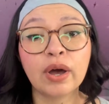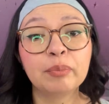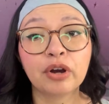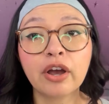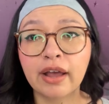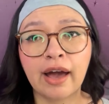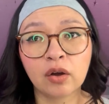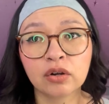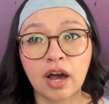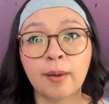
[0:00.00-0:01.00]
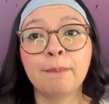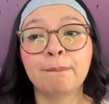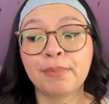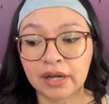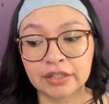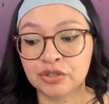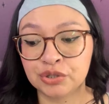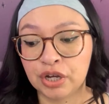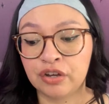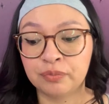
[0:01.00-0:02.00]
brought out a
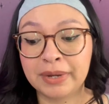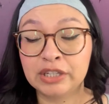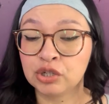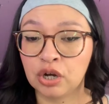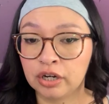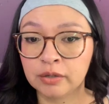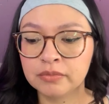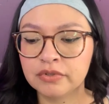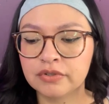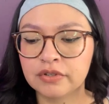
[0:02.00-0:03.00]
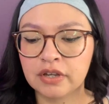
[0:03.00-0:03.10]
bunch of my charms.